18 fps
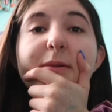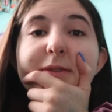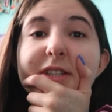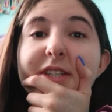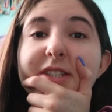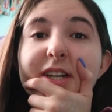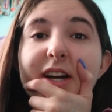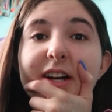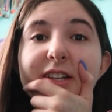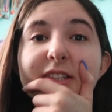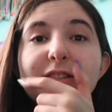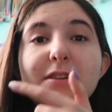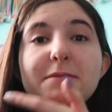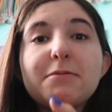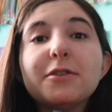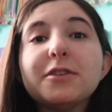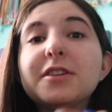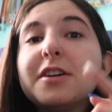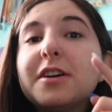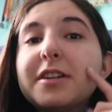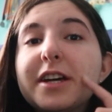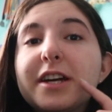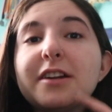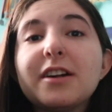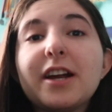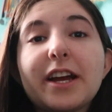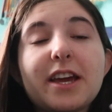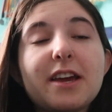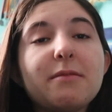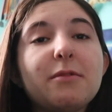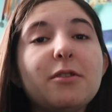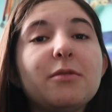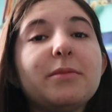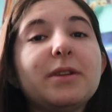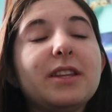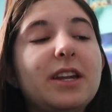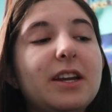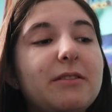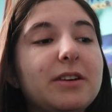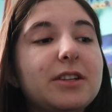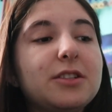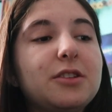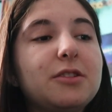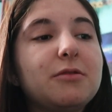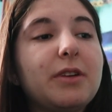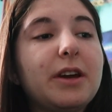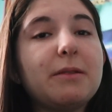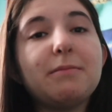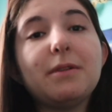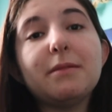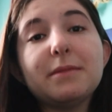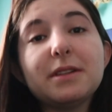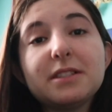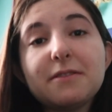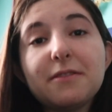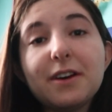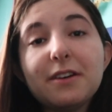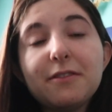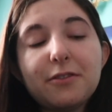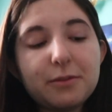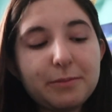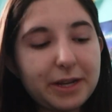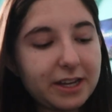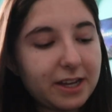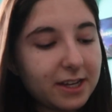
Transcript: I'm really tired, so I pulled an all-nighter, I came home, and then I went to a bat mitzvah for my